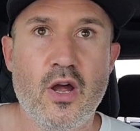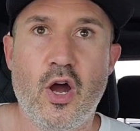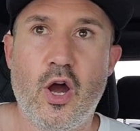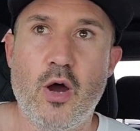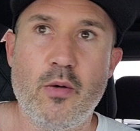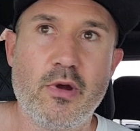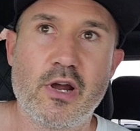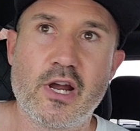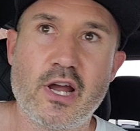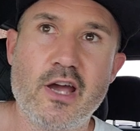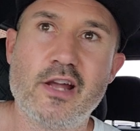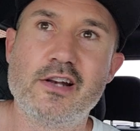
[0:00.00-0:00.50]

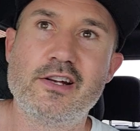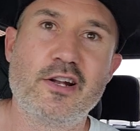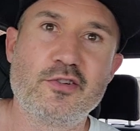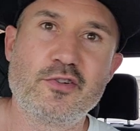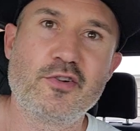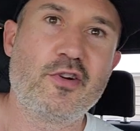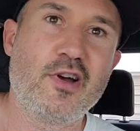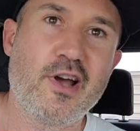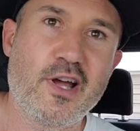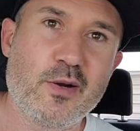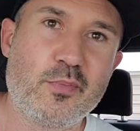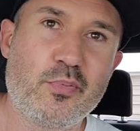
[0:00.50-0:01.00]
Oh my God, I
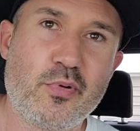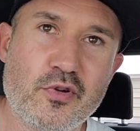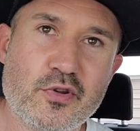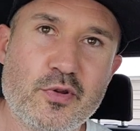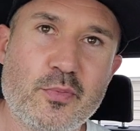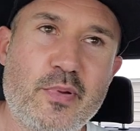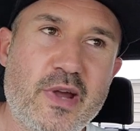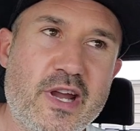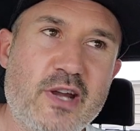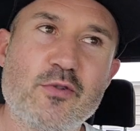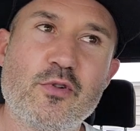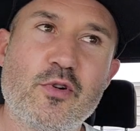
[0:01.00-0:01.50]
don't know how to pull
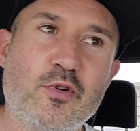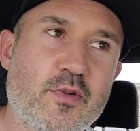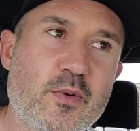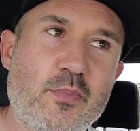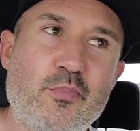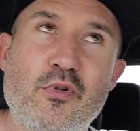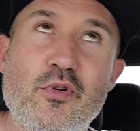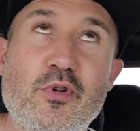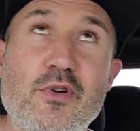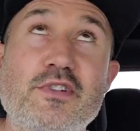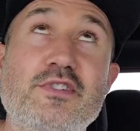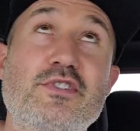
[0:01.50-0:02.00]
the payroll
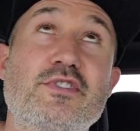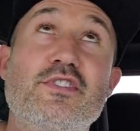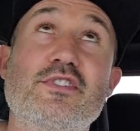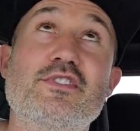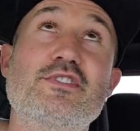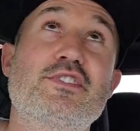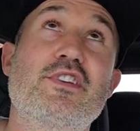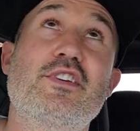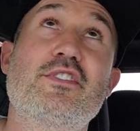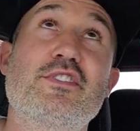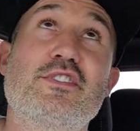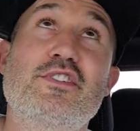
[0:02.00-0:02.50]
reports.
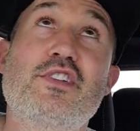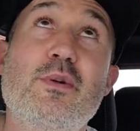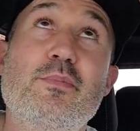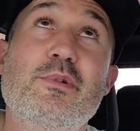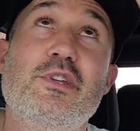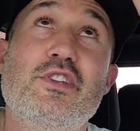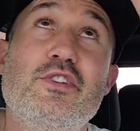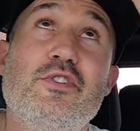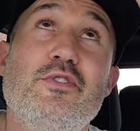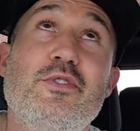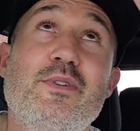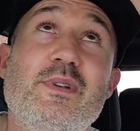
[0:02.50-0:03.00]
There's all the
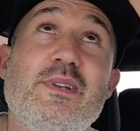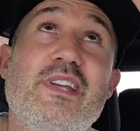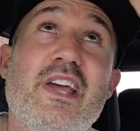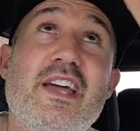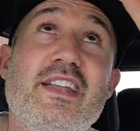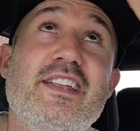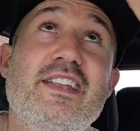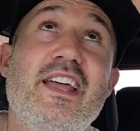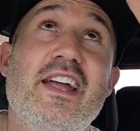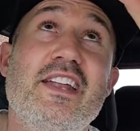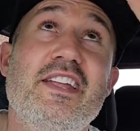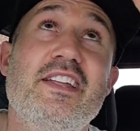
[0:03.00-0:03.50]
W-2 and
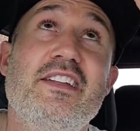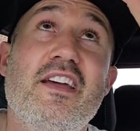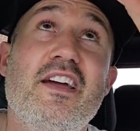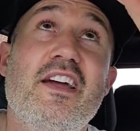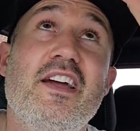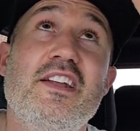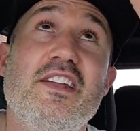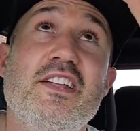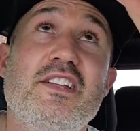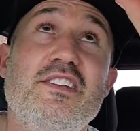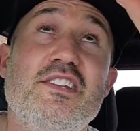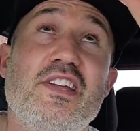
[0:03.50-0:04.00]

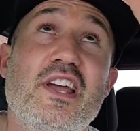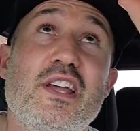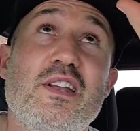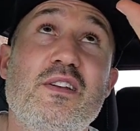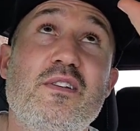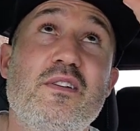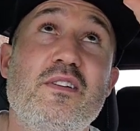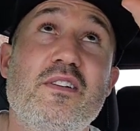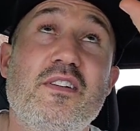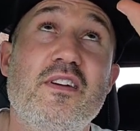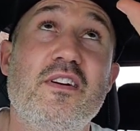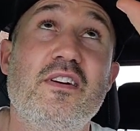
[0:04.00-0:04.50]
1099 and
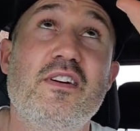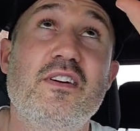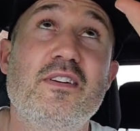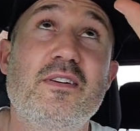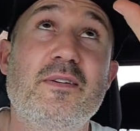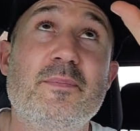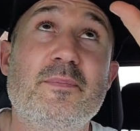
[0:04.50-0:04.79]
10, uh,